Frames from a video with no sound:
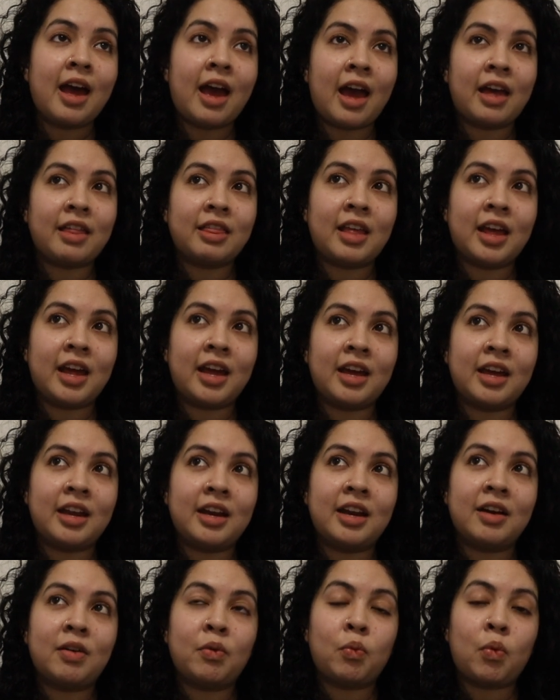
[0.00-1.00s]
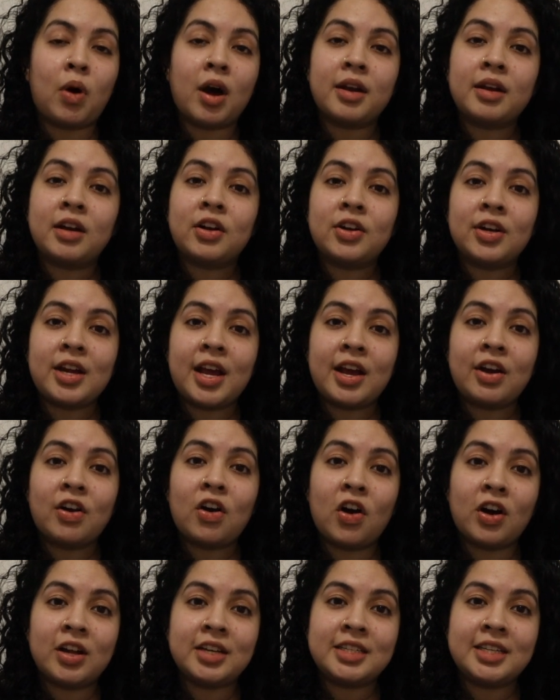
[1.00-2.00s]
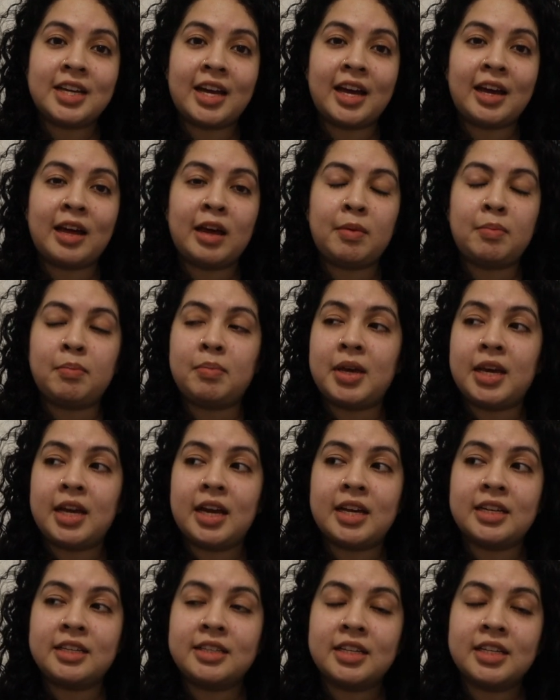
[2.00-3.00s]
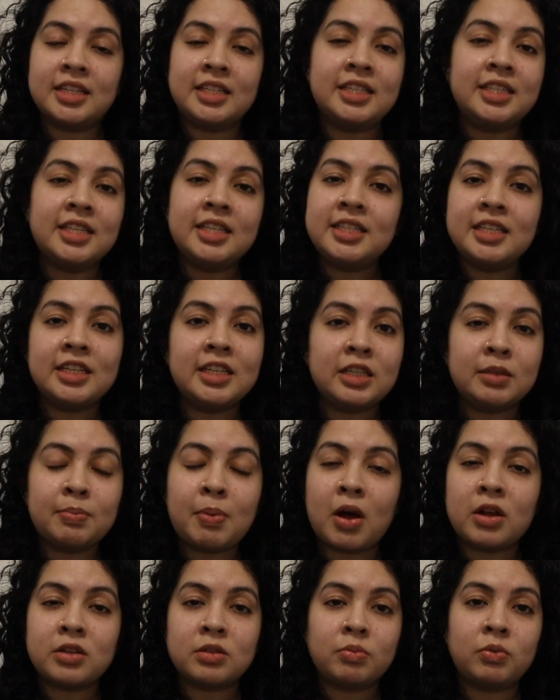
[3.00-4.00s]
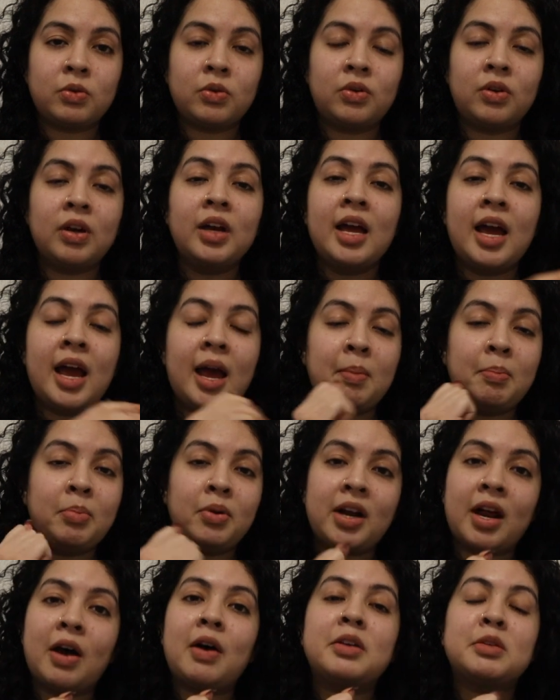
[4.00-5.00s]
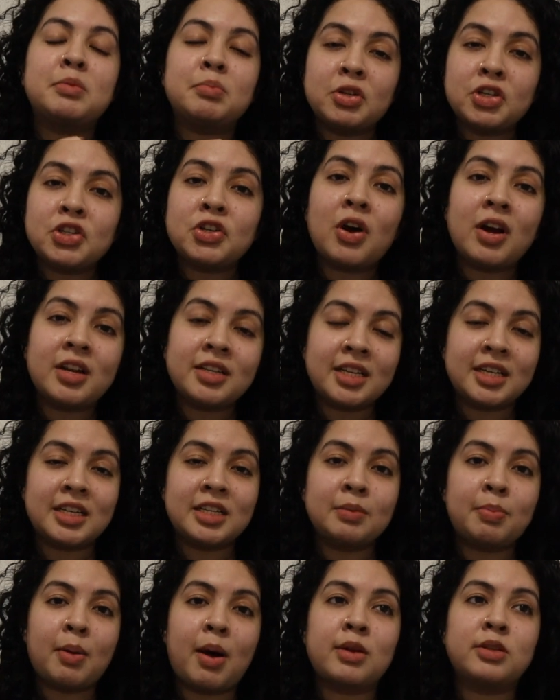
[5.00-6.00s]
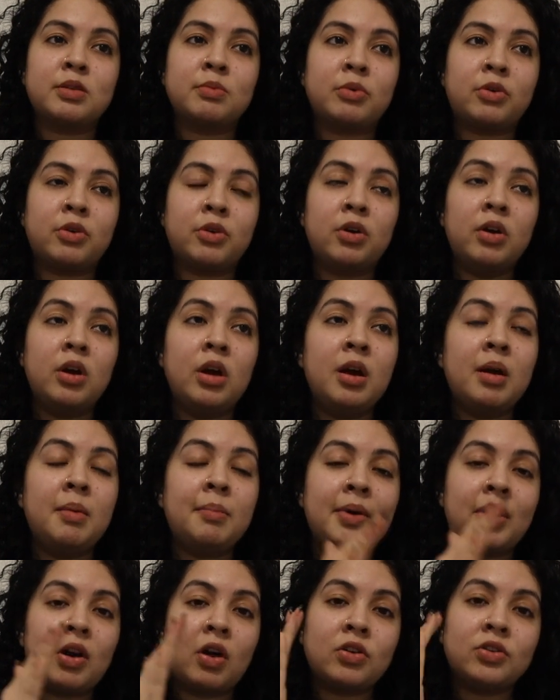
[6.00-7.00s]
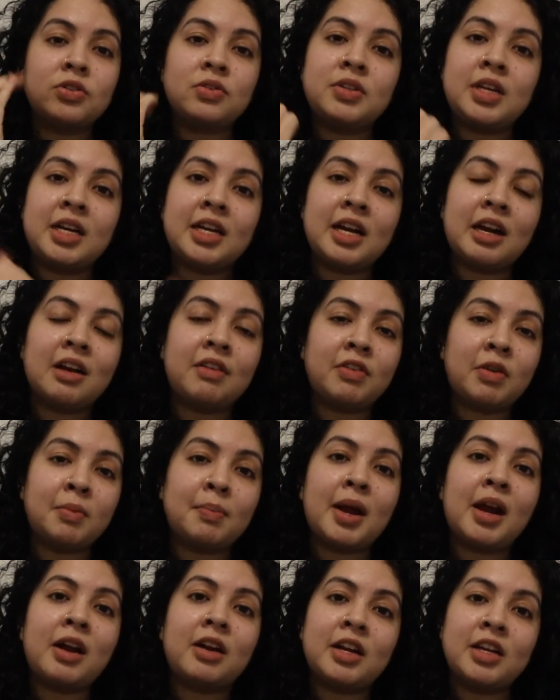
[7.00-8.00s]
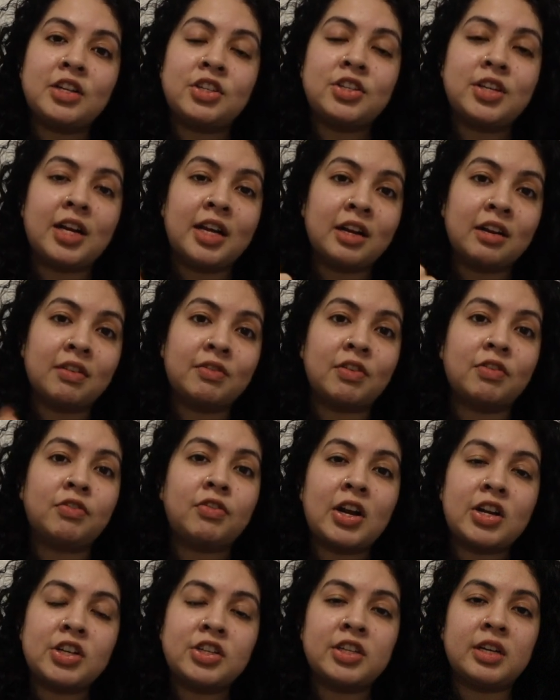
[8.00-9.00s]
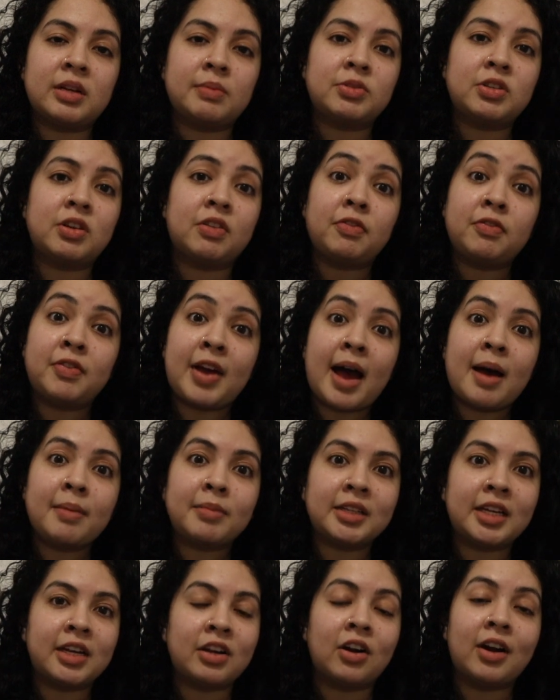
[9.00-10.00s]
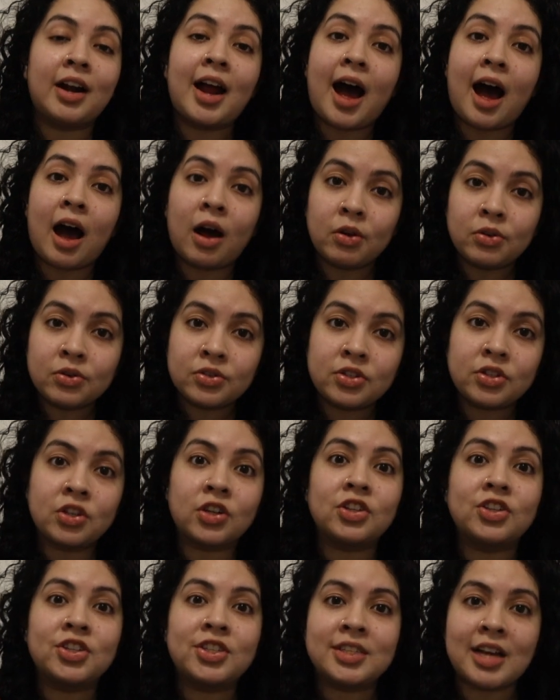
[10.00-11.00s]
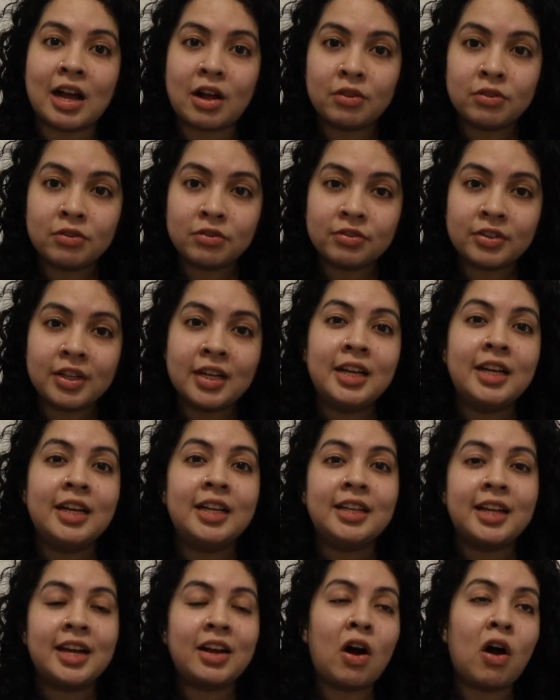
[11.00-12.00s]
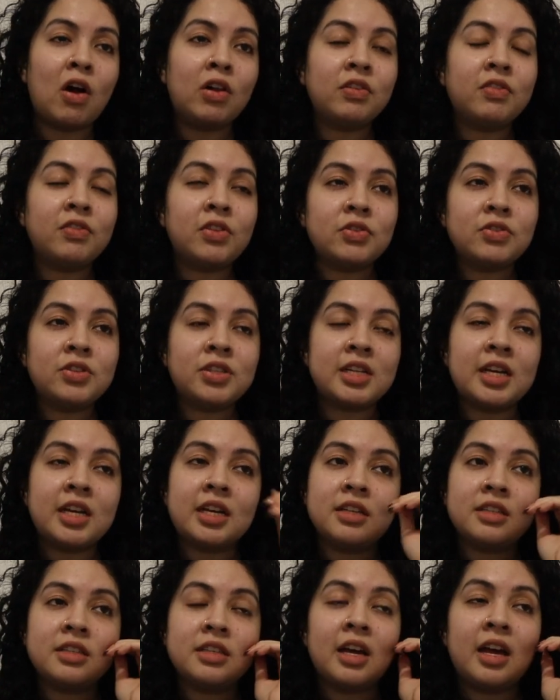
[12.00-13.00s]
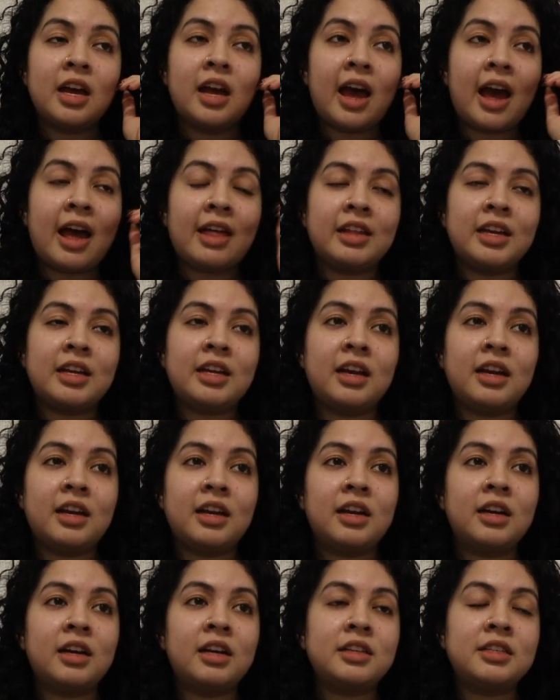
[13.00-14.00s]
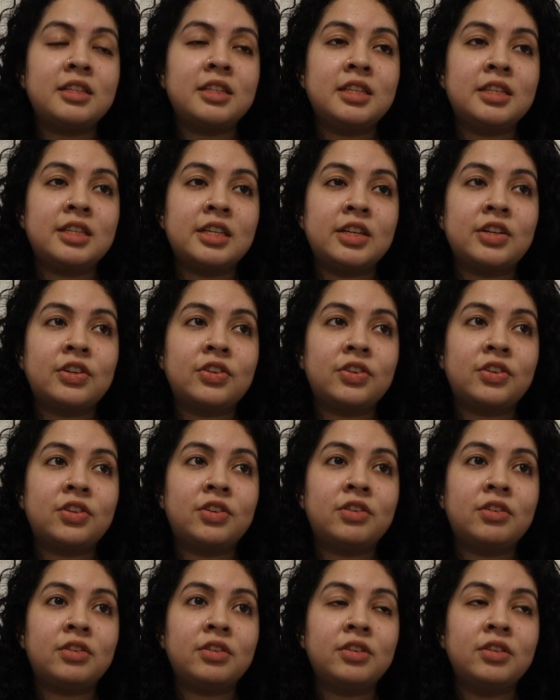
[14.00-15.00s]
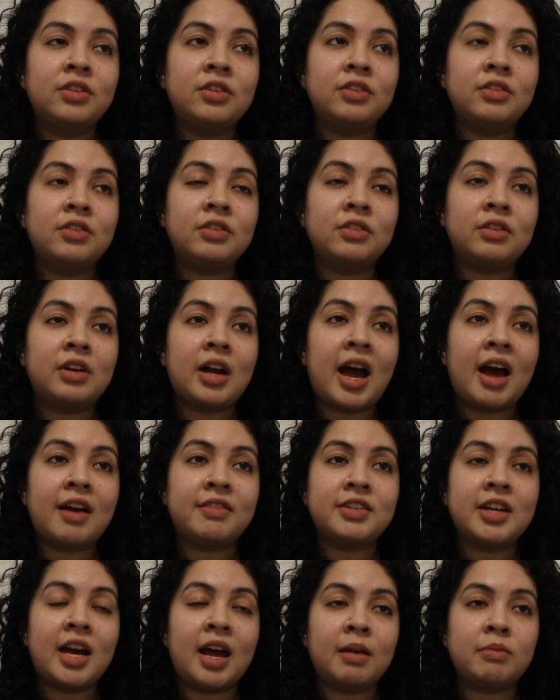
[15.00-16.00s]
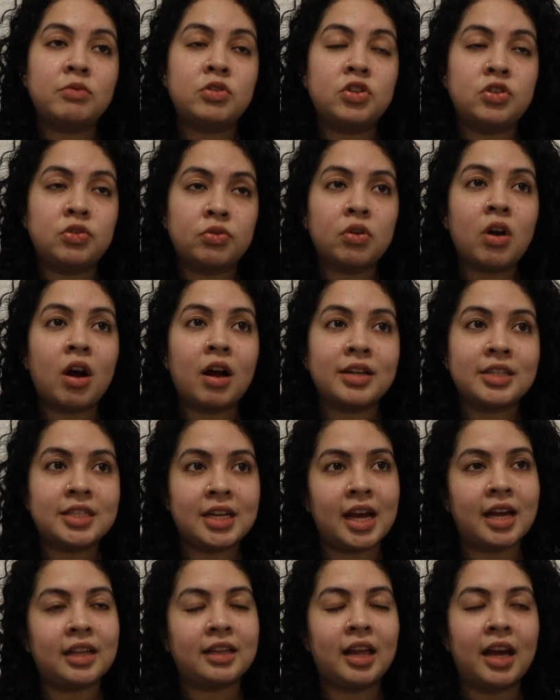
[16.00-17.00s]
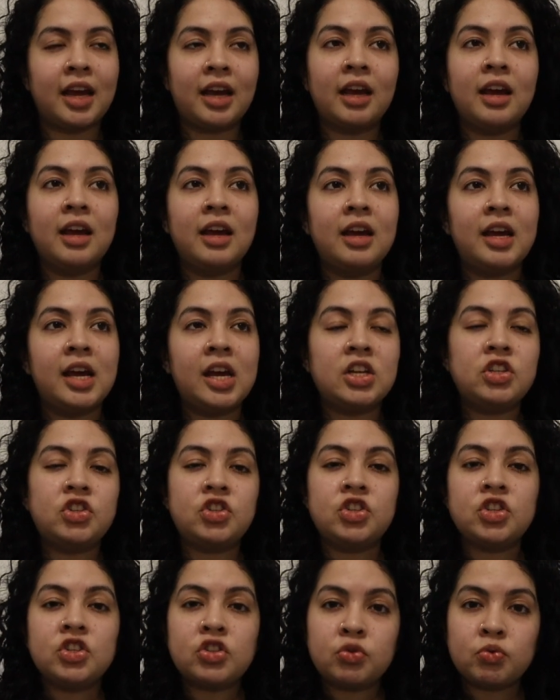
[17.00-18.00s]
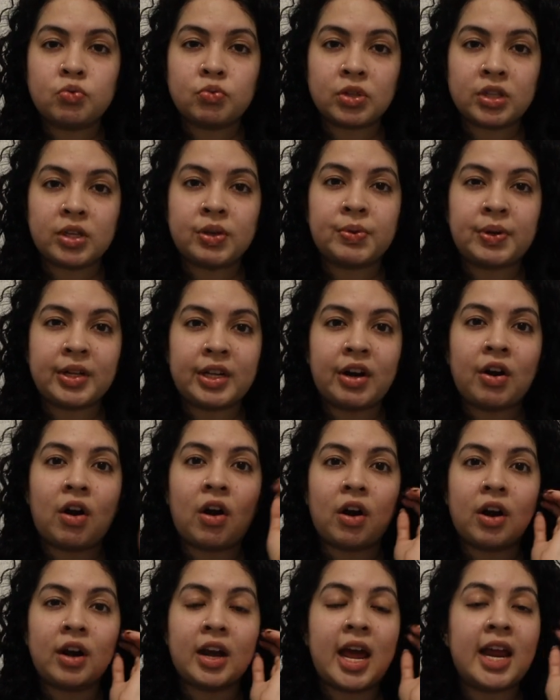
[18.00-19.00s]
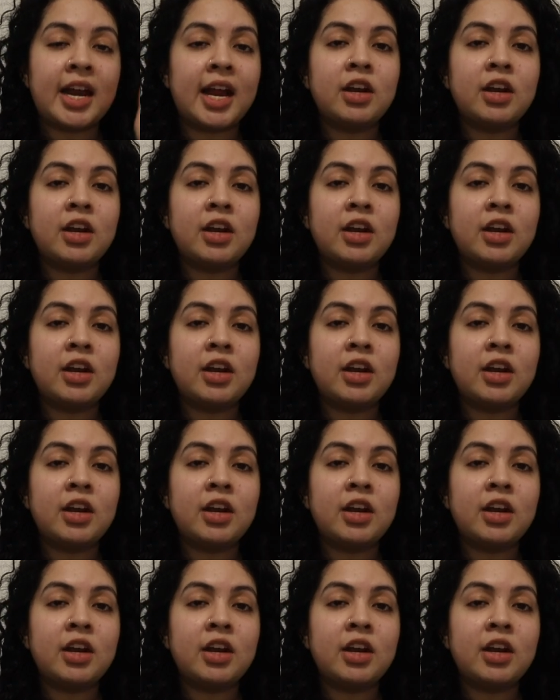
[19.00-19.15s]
and then want to create content and be as consistent as possible and put out as much content as possible, but also take care of your marriage, take care of your friendships, your family, your house, yourself, like all of those things, and then still have time to do content. Like it's just really, really hard. And